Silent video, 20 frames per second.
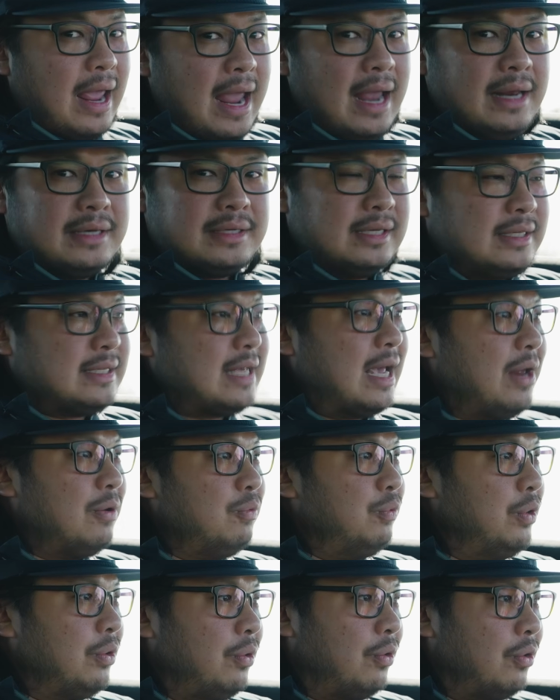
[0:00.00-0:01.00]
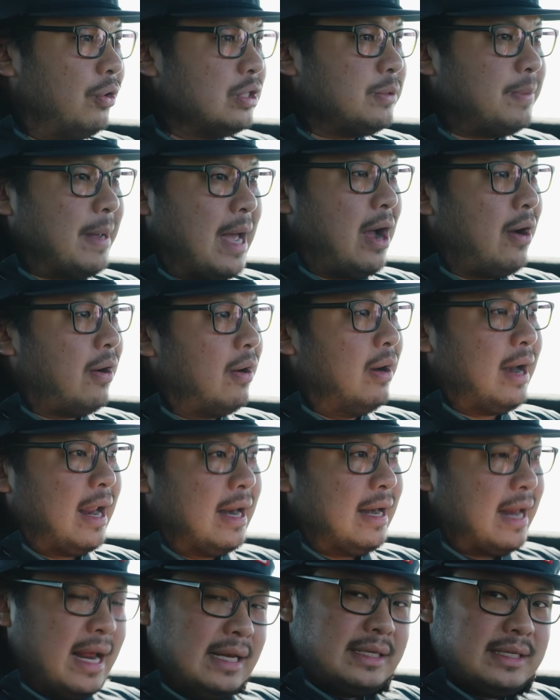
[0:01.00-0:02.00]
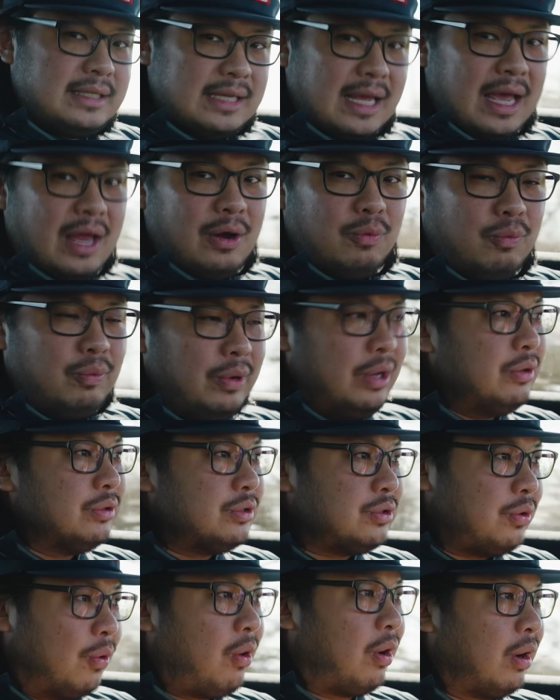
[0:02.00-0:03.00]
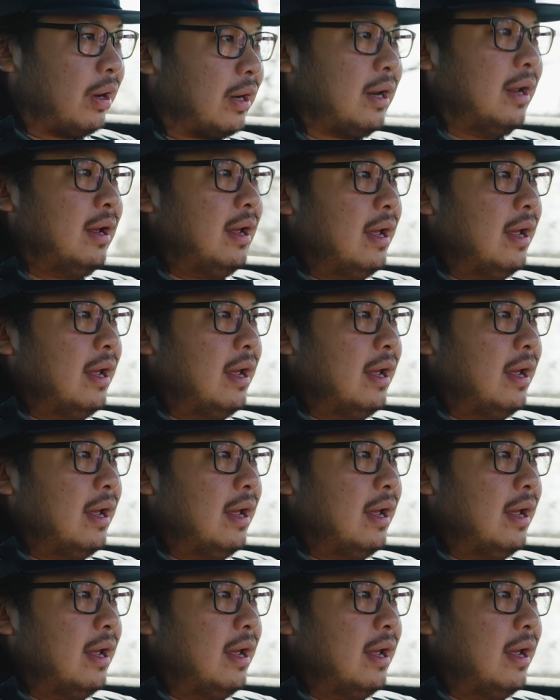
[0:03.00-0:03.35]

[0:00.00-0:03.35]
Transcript: 8 to 10 wheel horsepower and 8 to 10 wheel torque.